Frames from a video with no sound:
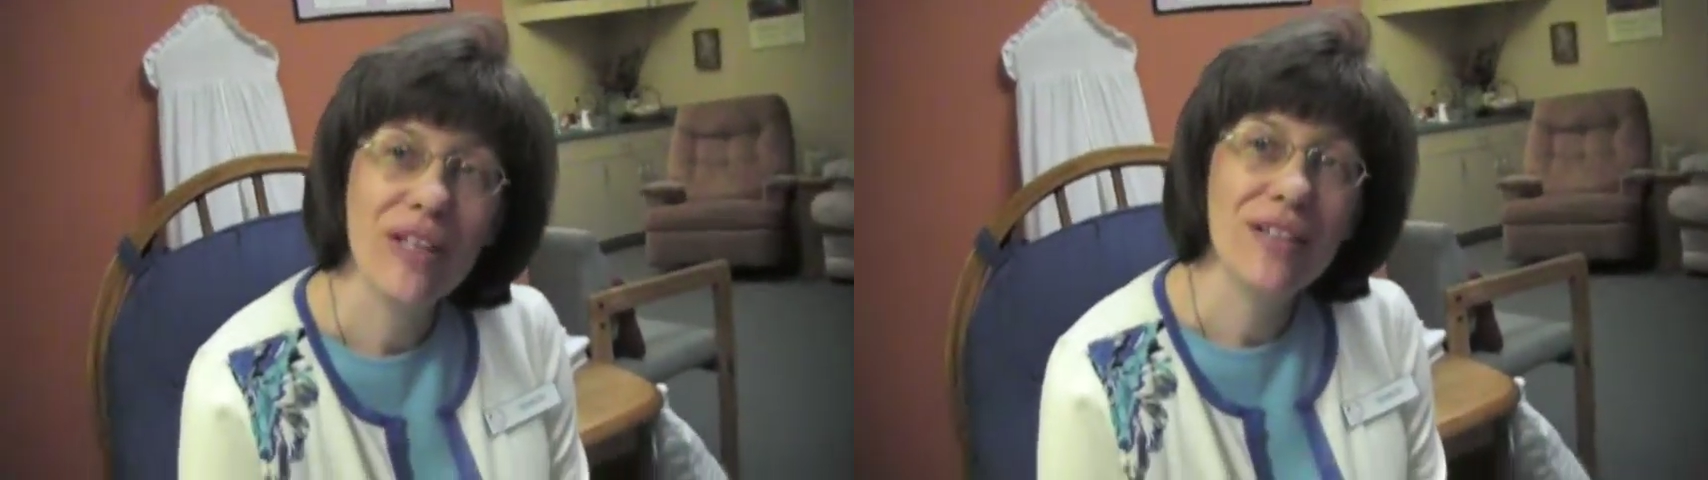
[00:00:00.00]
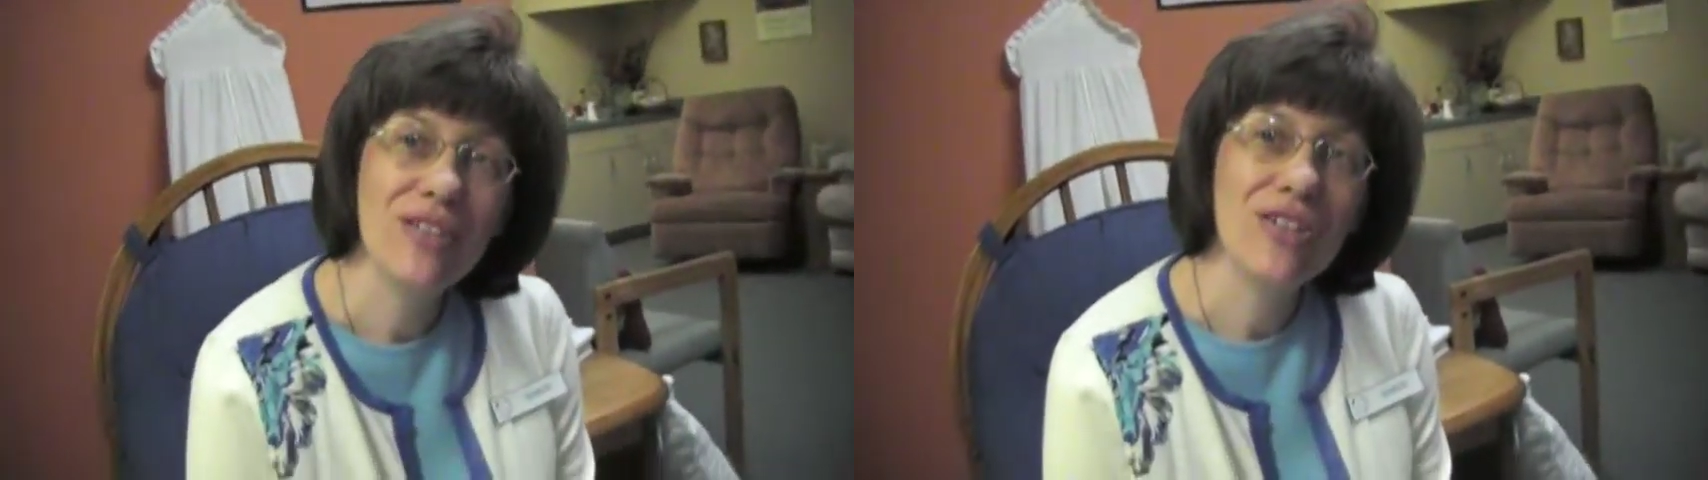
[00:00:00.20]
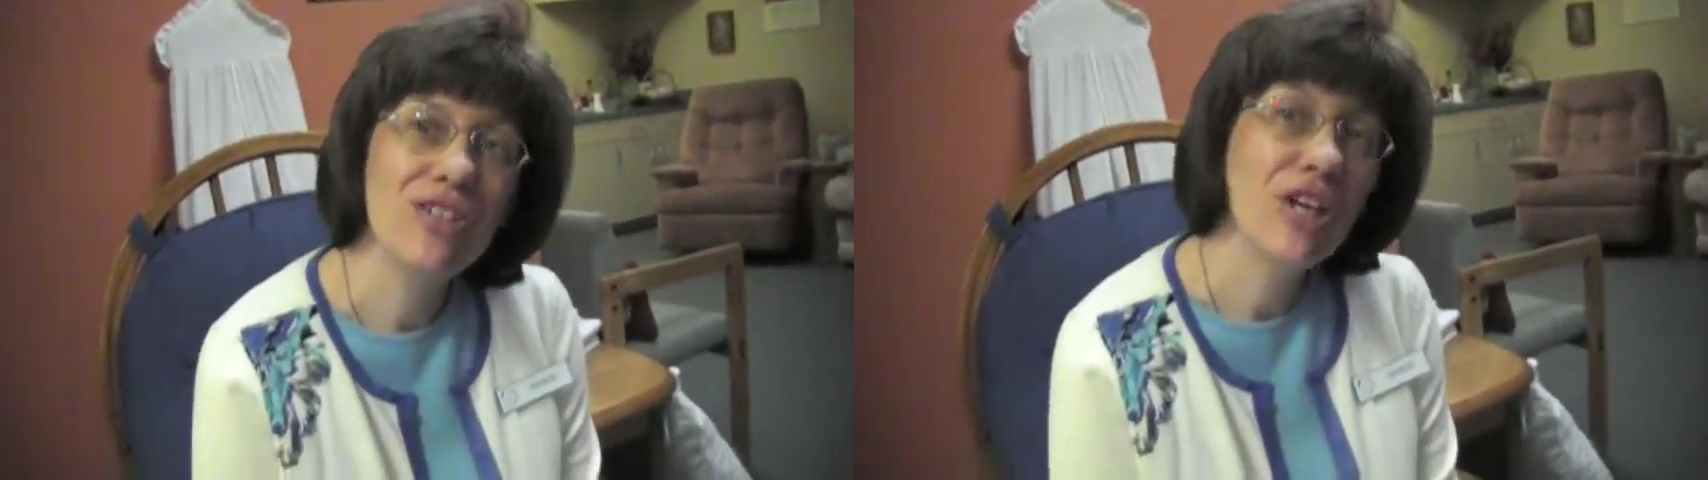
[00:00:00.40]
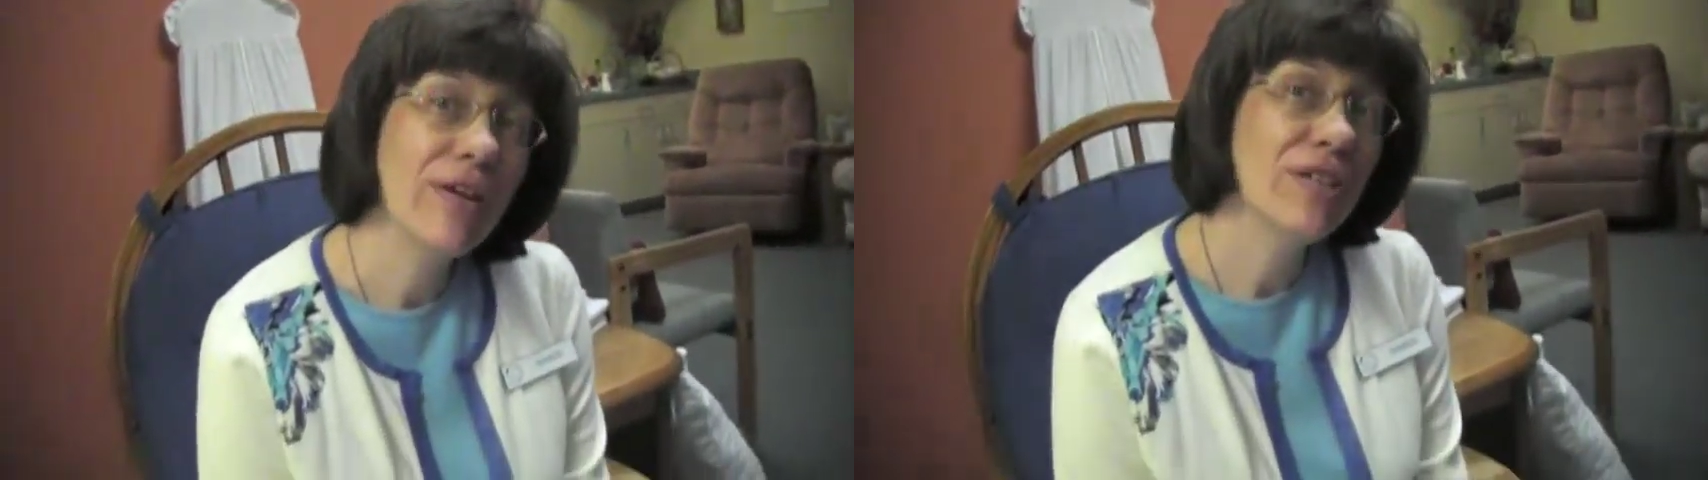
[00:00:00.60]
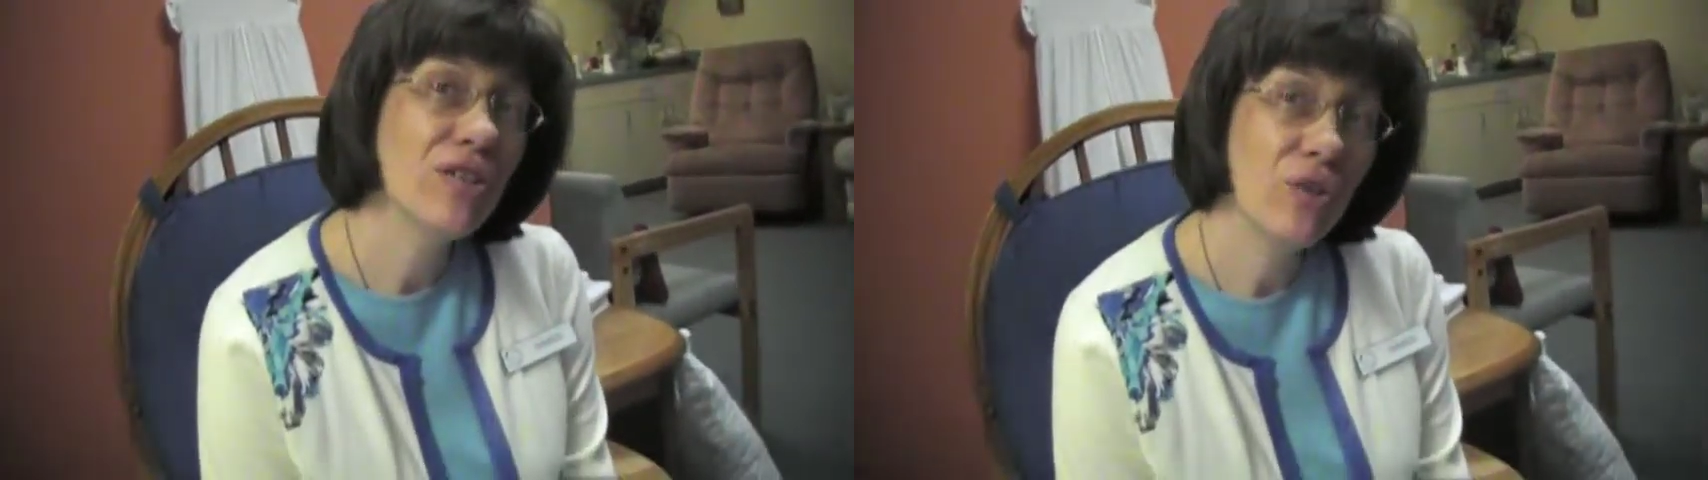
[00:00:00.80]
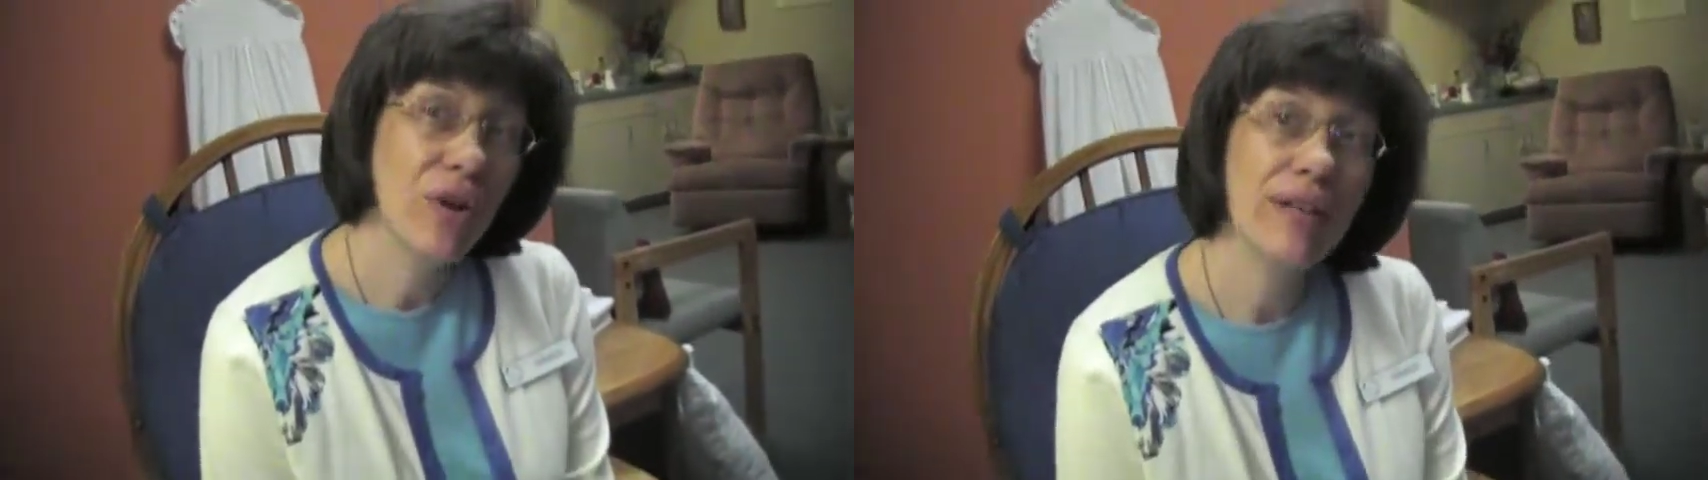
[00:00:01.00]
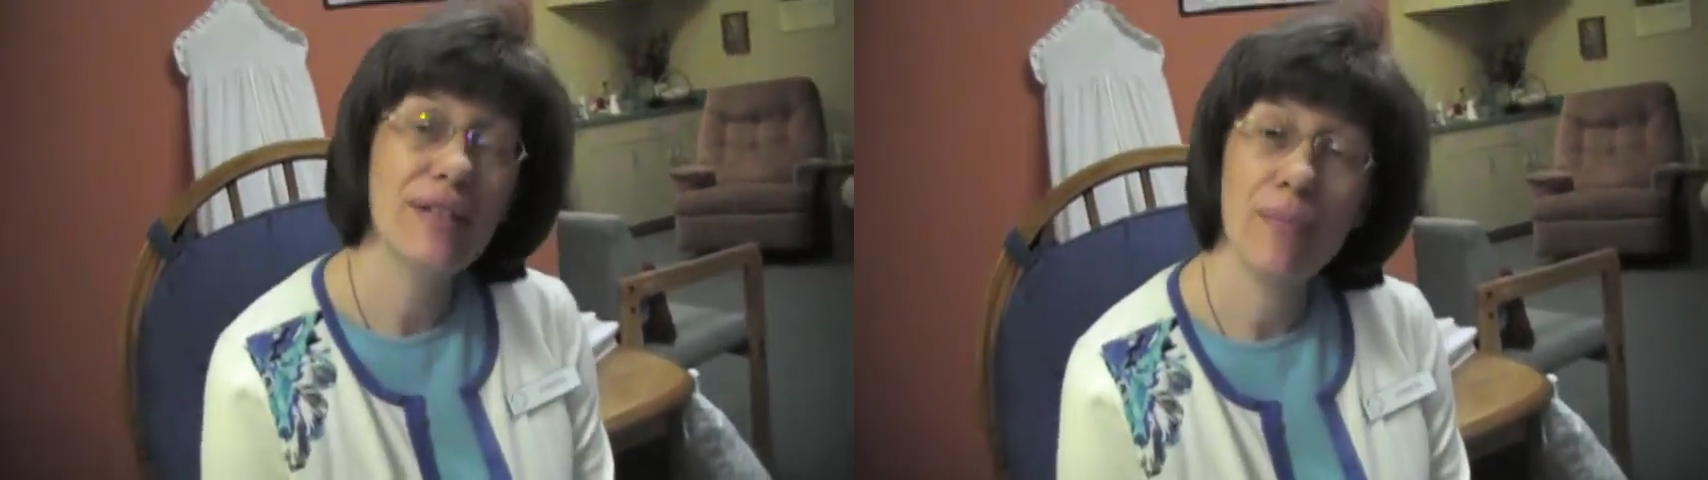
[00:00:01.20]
is just sharing stories